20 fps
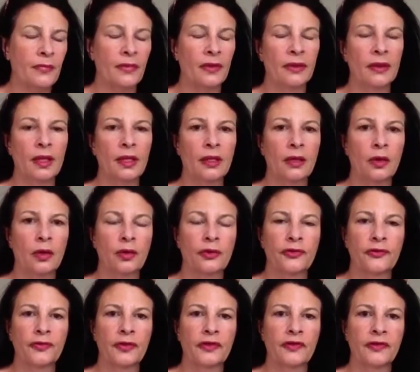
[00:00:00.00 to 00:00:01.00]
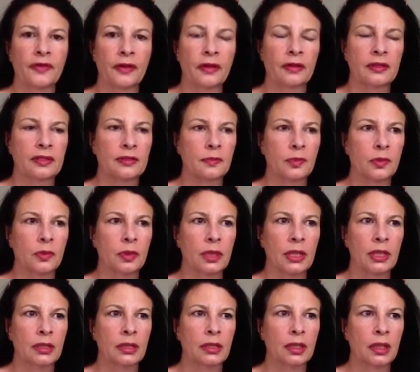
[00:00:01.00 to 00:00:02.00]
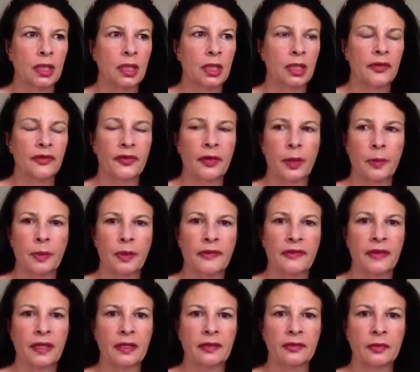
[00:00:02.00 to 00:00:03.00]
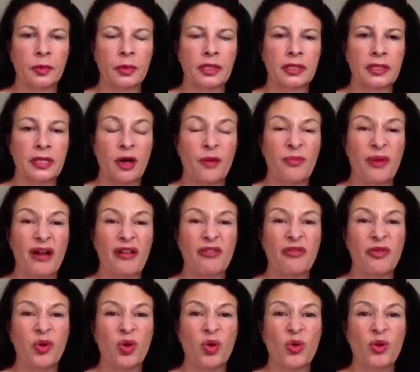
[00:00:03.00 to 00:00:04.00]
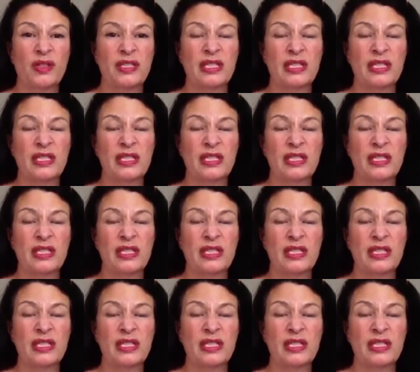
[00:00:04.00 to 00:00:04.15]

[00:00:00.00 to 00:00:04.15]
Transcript: And then, of course, first thing this morning, there's a couple of things I wanted to go back for.